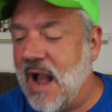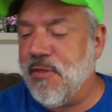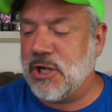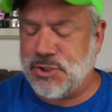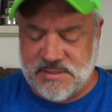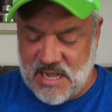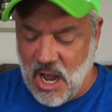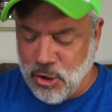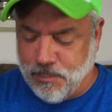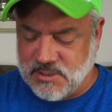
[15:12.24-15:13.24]
I thought she was
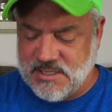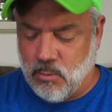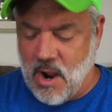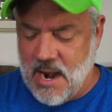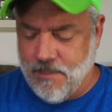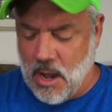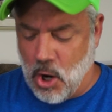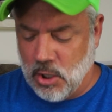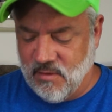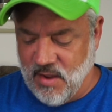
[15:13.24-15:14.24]
100% right about
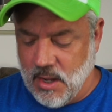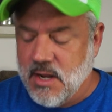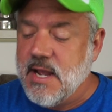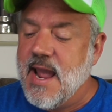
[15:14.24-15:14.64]
all of it.